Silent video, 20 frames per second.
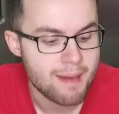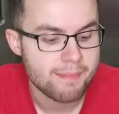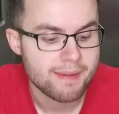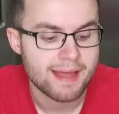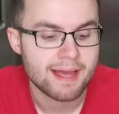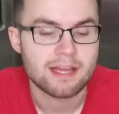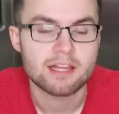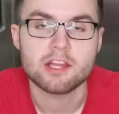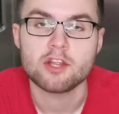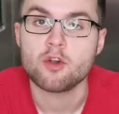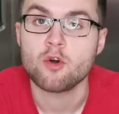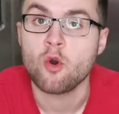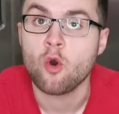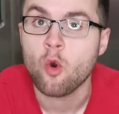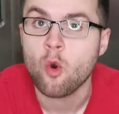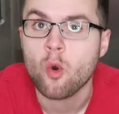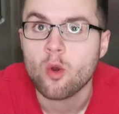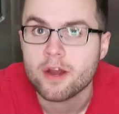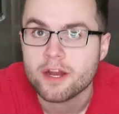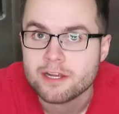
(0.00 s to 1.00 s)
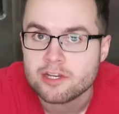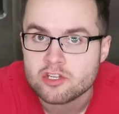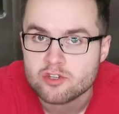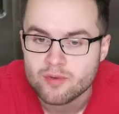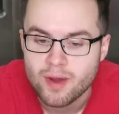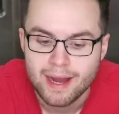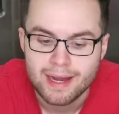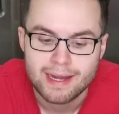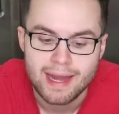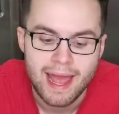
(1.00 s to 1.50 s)
I'm gonna get a little whorish
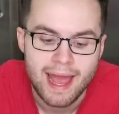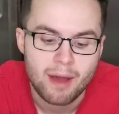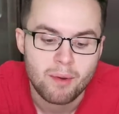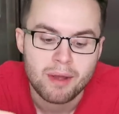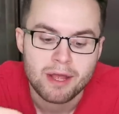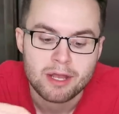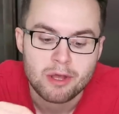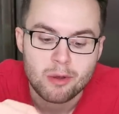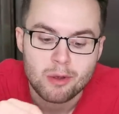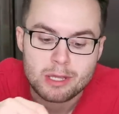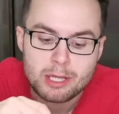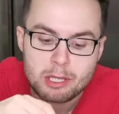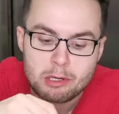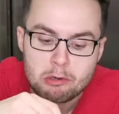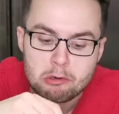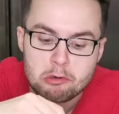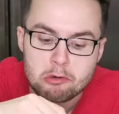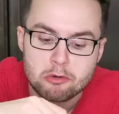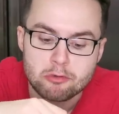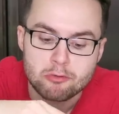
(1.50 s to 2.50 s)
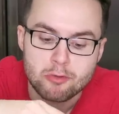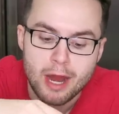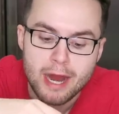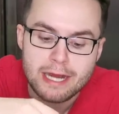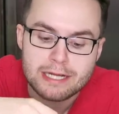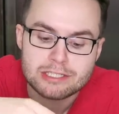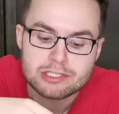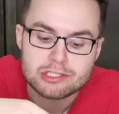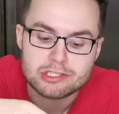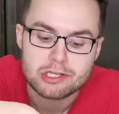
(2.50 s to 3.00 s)
right now and go a little
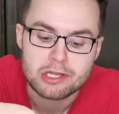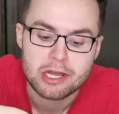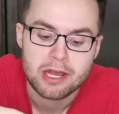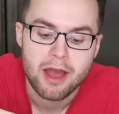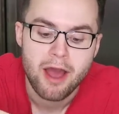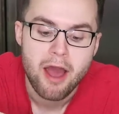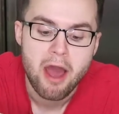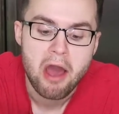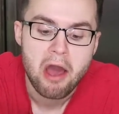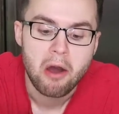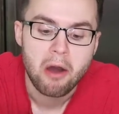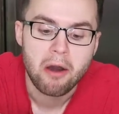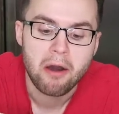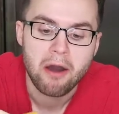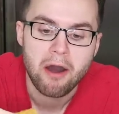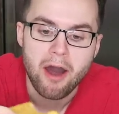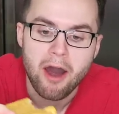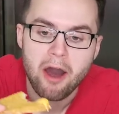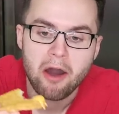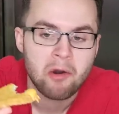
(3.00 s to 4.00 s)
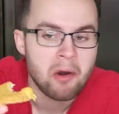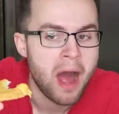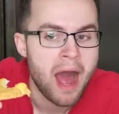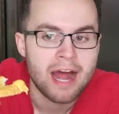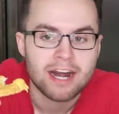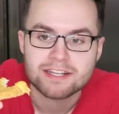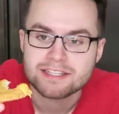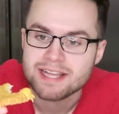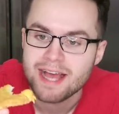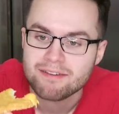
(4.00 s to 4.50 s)
crazy. Oh,
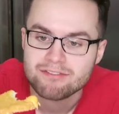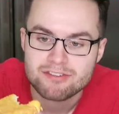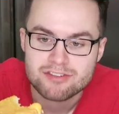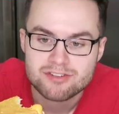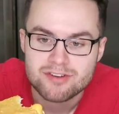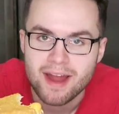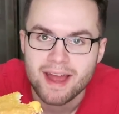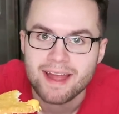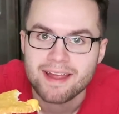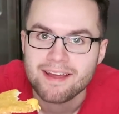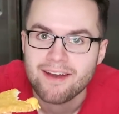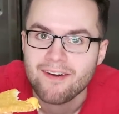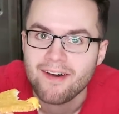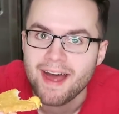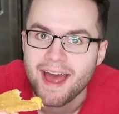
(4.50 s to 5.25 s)
I just have to try it, y'all.